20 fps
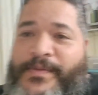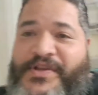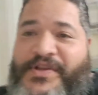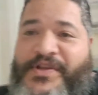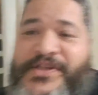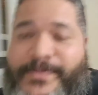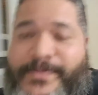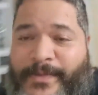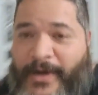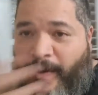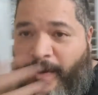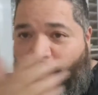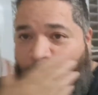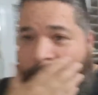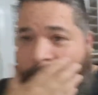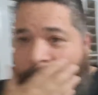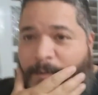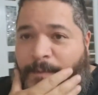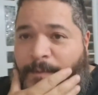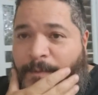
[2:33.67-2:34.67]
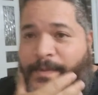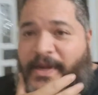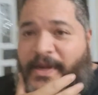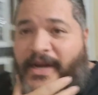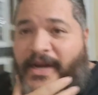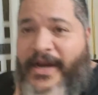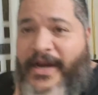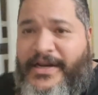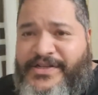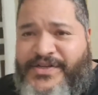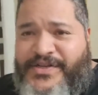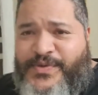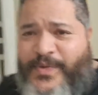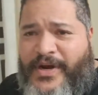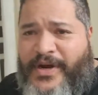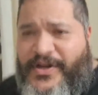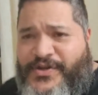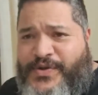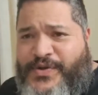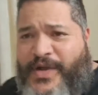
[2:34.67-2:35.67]
This is my workroom, and I just
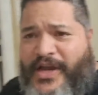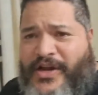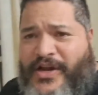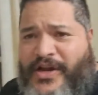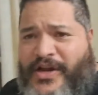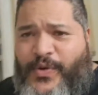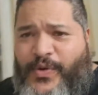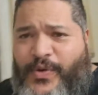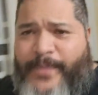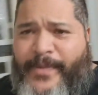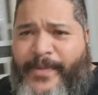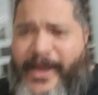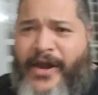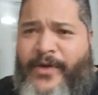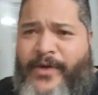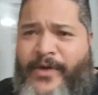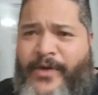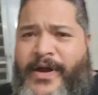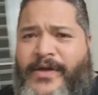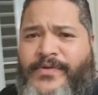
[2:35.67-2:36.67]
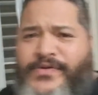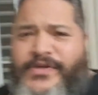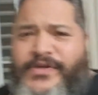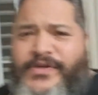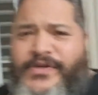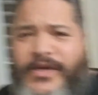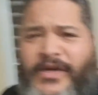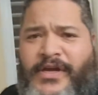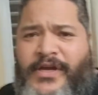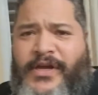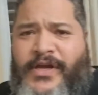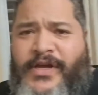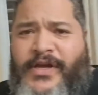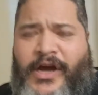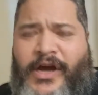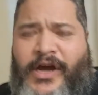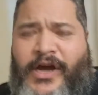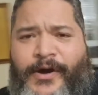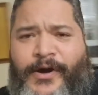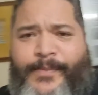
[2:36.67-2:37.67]
wanted to do like a quick pan around,
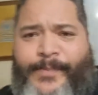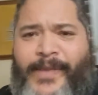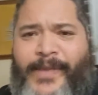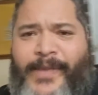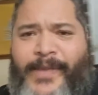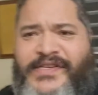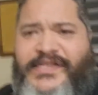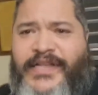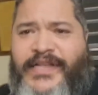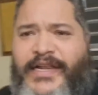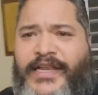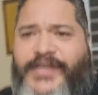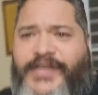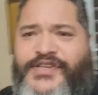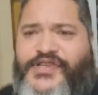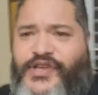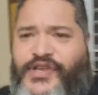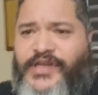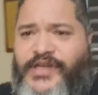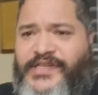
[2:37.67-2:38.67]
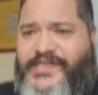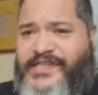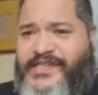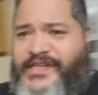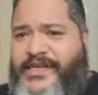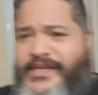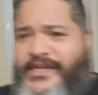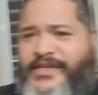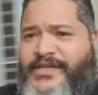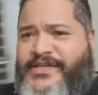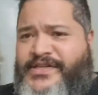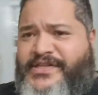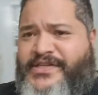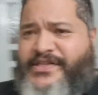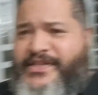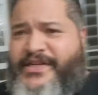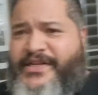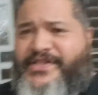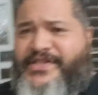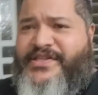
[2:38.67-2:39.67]
basically so you can see
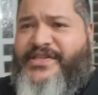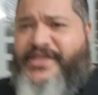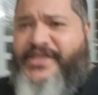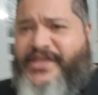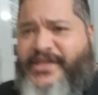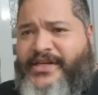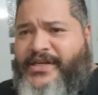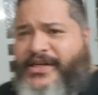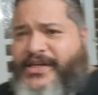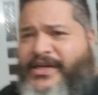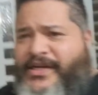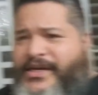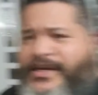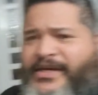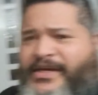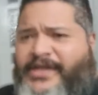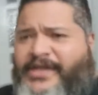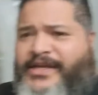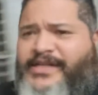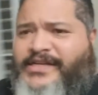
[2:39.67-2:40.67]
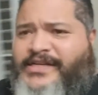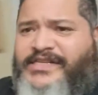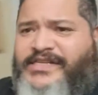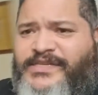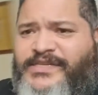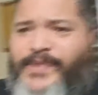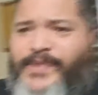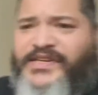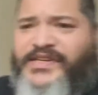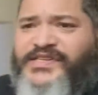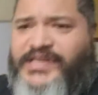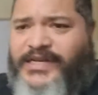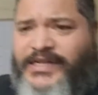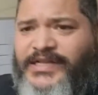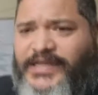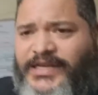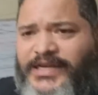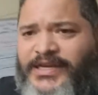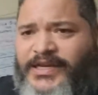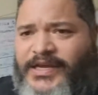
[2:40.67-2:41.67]
this. Let's see. This is
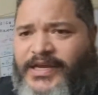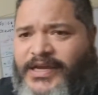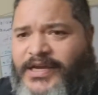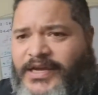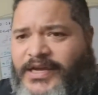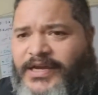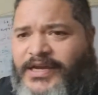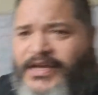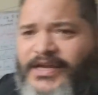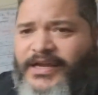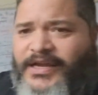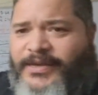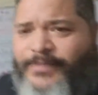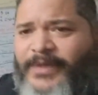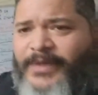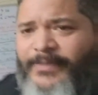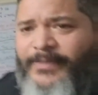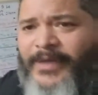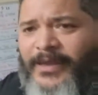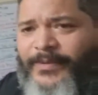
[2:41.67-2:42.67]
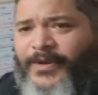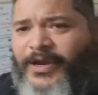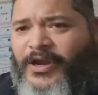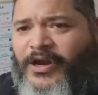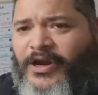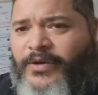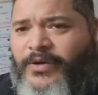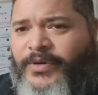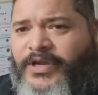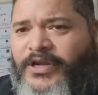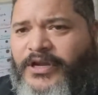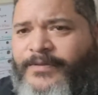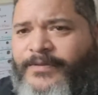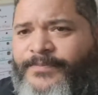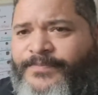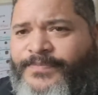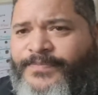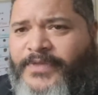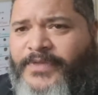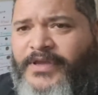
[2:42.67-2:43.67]
basically my baby area.
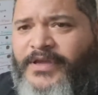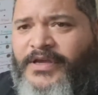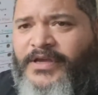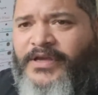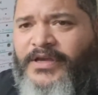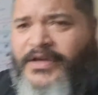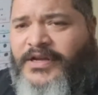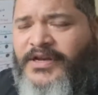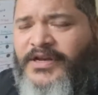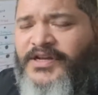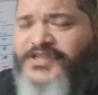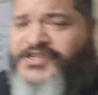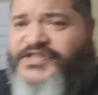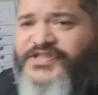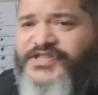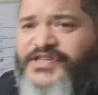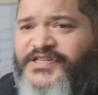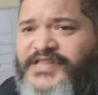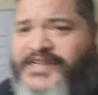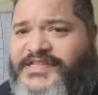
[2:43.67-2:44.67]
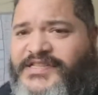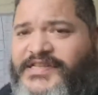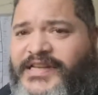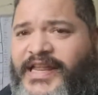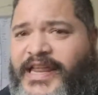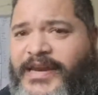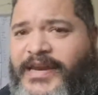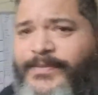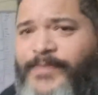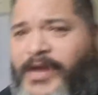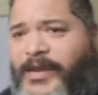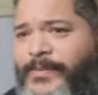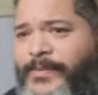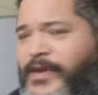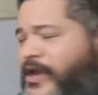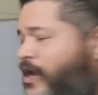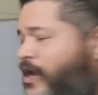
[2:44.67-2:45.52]
This is the designated baby